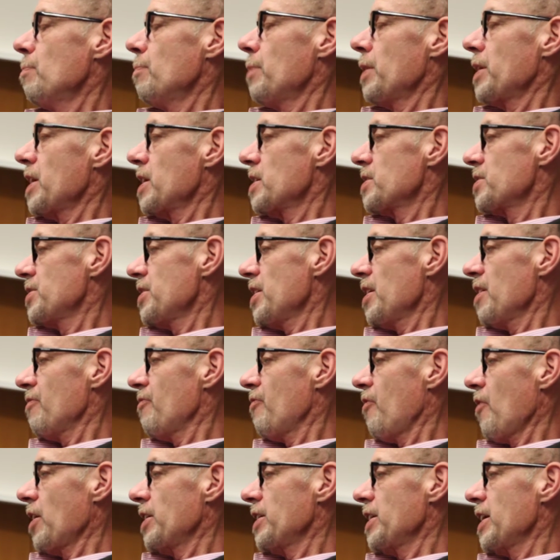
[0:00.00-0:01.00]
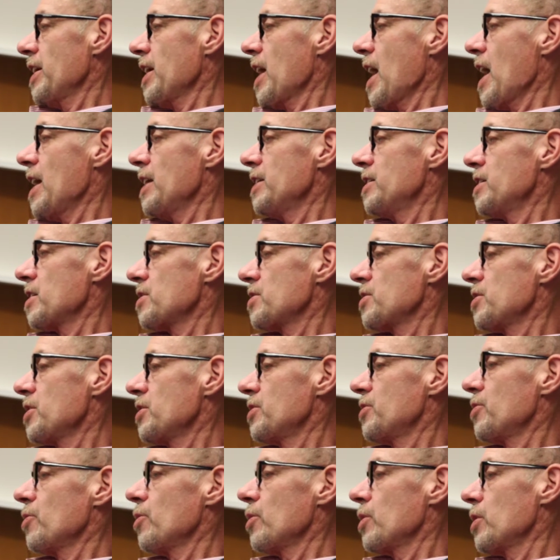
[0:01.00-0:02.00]
But is he a funny guy? Does he
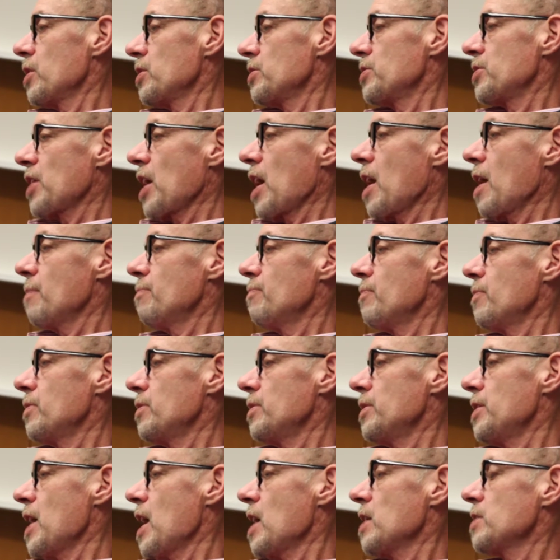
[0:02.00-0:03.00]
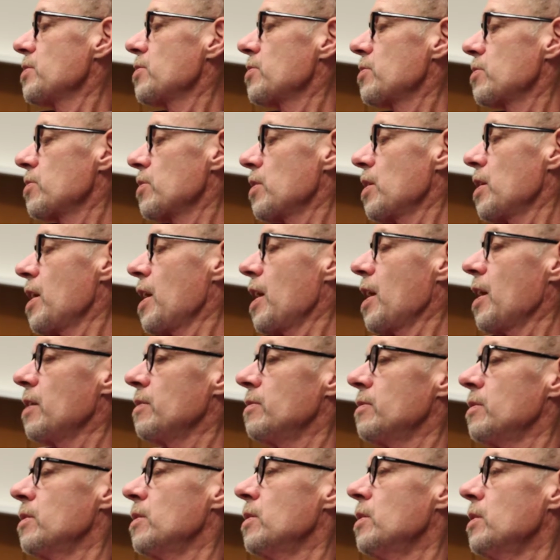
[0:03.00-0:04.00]
do a good job? Yes.
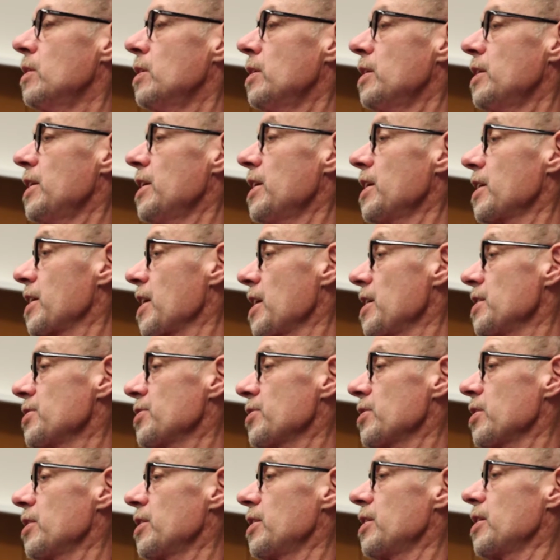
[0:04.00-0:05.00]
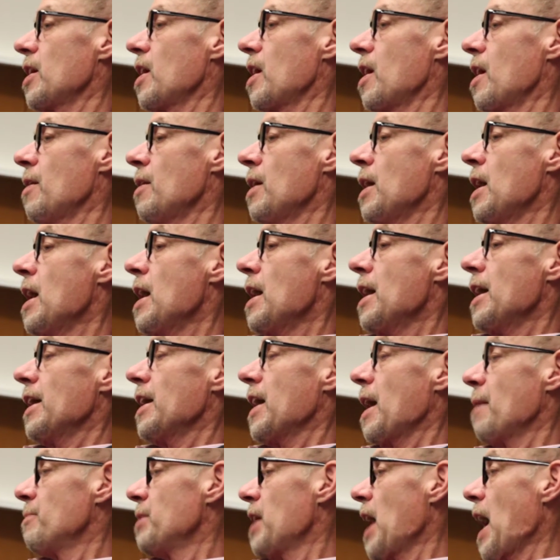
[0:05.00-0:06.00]
And he occasionally,
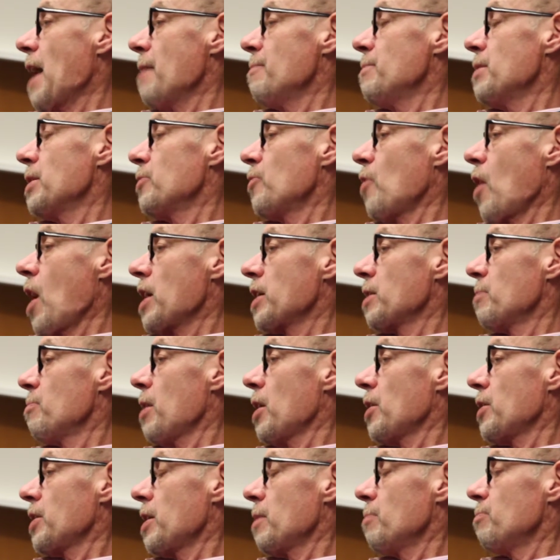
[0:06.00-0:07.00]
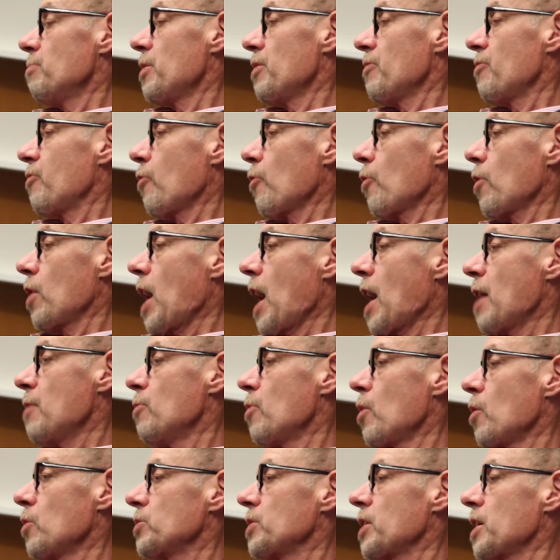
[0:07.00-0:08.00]
and I mean, I've been wrong about him before. I
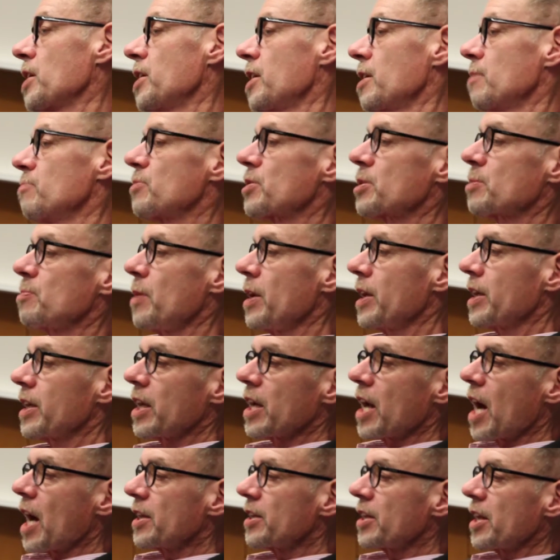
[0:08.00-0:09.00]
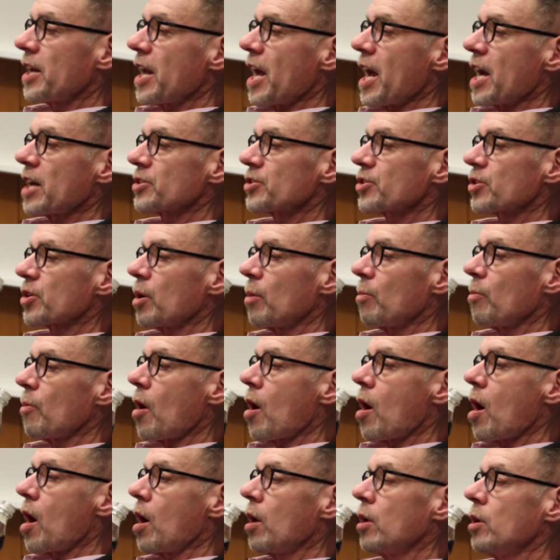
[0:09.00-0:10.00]
wrote that him speaking on the National
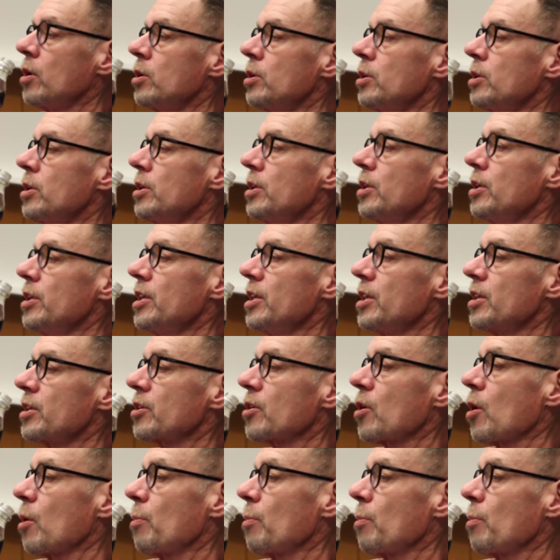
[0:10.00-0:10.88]
Mall, he and